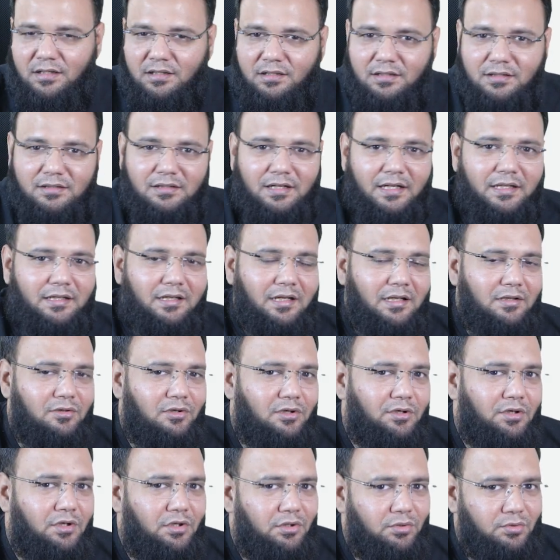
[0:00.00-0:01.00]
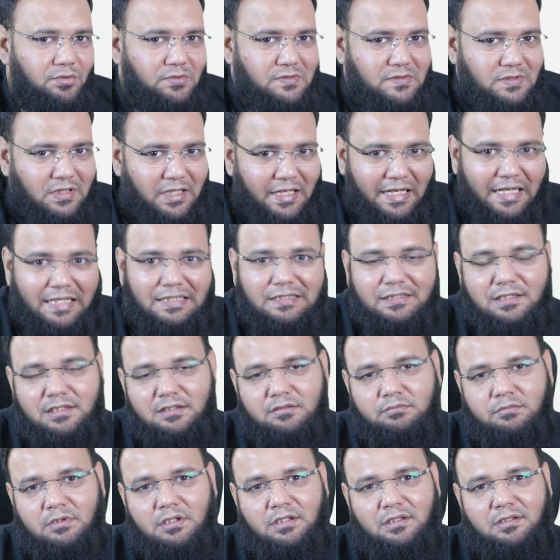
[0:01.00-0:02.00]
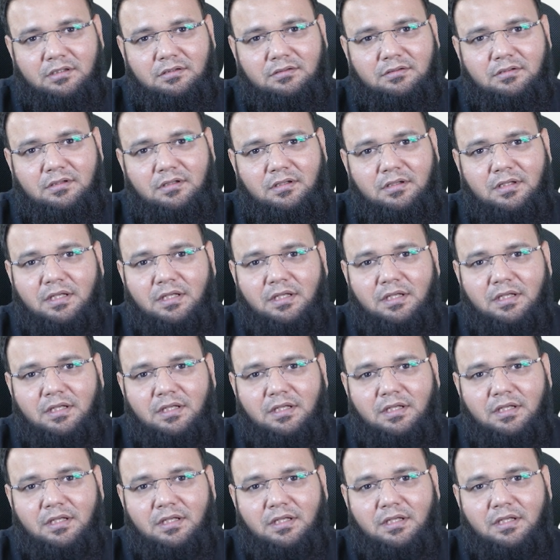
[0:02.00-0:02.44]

Here I cannot use cat command.